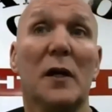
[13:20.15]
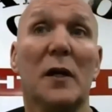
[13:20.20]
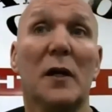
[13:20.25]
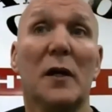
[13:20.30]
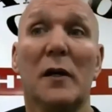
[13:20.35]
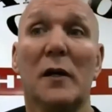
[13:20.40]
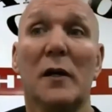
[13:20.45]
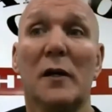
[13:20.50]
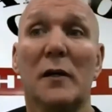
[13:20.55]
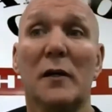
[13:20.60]

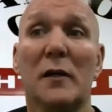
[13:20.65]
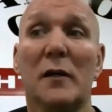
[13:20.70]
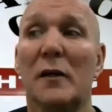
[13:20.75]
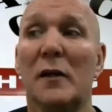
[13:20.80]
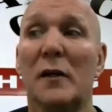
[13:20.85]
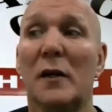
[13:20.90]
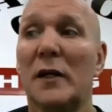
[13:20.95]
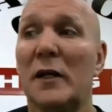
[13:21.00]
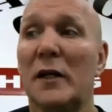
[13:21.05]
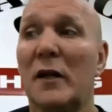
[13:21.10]

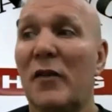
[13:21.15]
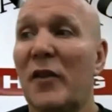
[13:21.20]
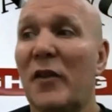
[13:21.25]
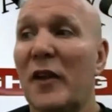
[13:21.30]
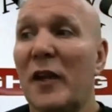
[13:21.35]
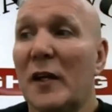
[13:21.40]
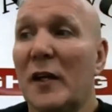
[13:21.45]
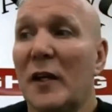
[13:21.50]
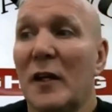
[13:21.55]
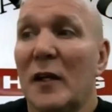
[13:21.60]
I didn't
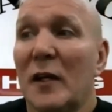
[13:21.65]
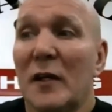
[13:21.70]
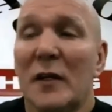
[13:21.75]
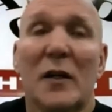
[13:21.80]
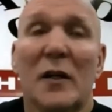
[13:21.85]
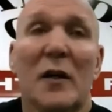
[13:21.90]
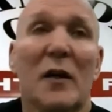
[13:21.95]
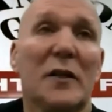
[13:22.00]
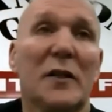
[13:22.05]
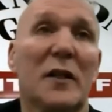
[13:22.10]

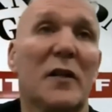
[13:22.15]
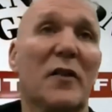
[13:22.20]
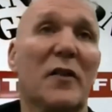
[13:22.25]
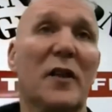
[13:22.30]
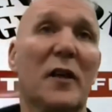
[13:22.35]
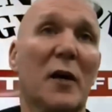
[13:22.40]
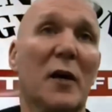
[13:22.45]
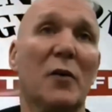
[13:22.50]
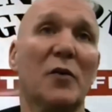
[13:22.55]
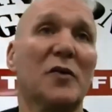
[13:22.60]

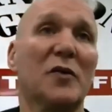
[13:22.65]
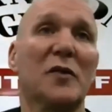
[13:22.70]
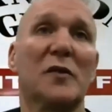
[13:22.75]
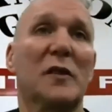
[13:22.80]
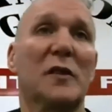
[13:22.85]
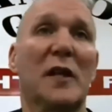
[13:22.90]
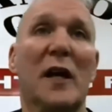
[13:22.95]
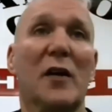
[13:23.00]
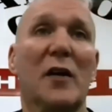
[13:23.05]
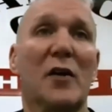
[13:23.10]
think I was
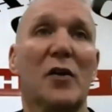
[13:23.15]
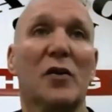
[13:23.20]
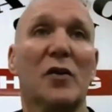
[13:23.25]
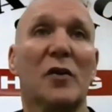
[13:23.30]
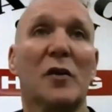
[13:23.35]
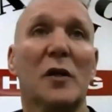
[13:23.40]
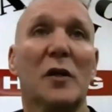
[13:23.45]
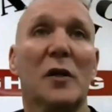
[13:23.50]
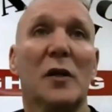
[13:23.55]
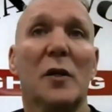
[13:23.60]
that good.